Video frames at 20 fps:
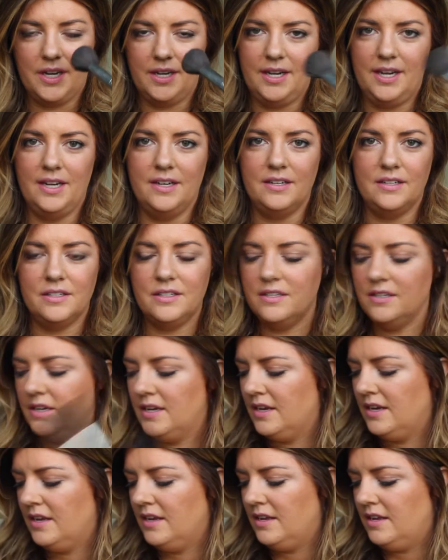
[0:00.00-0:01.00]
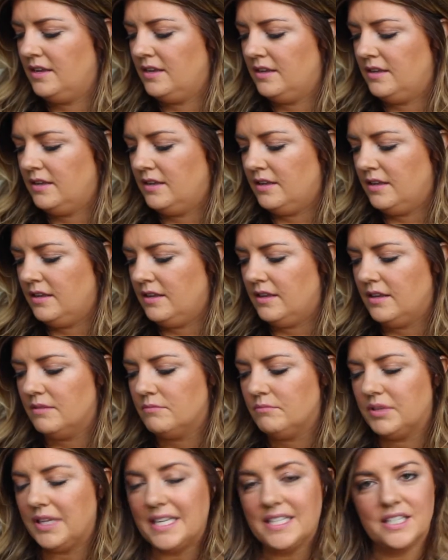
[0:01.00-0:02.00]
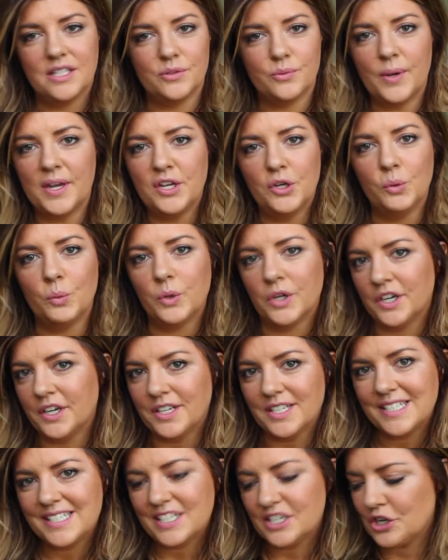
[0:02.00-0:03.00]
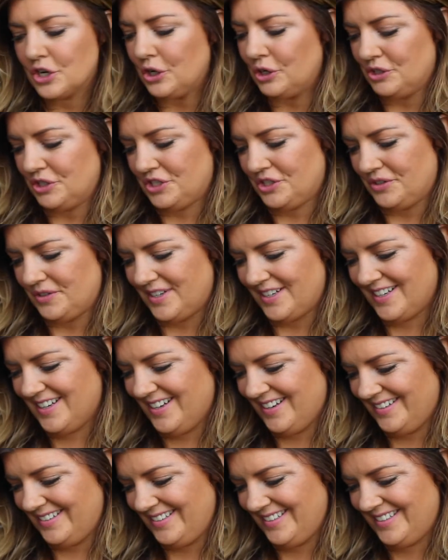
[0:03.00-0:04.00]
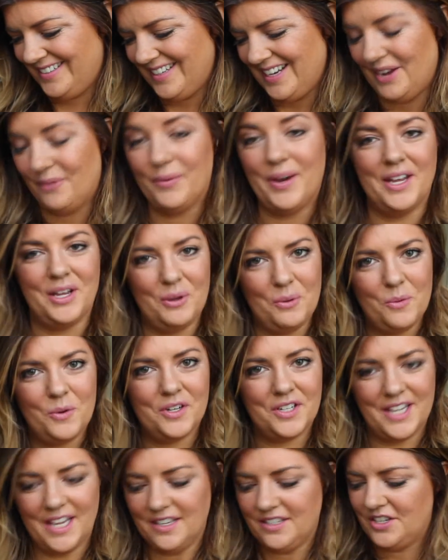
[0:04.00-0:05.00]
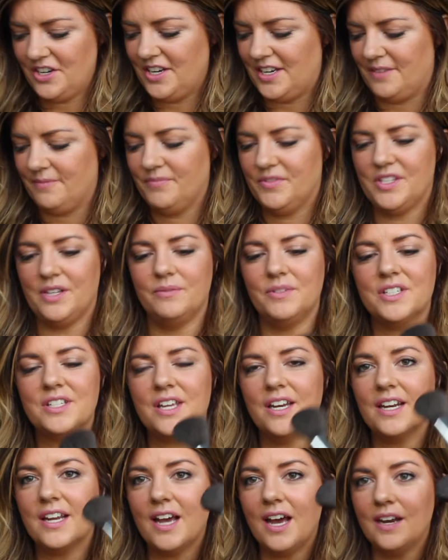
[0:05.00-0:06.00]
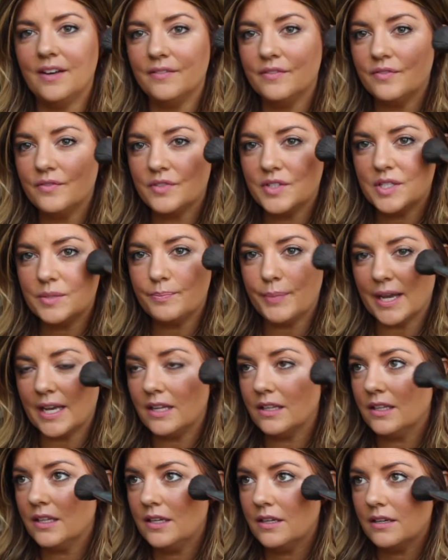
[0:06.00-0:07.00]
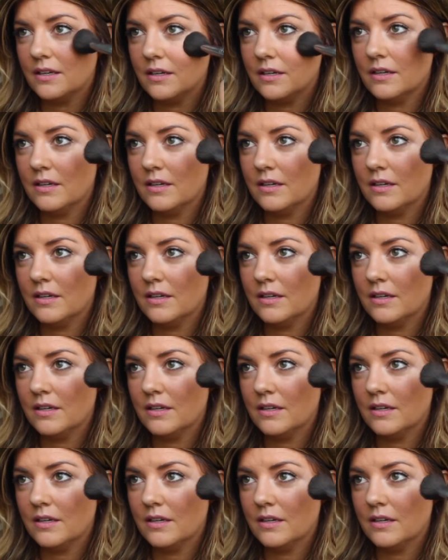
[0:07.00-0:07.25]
it in places where you wouldn't contour and where you would get dirty. So I'm just going to kind of speckle it.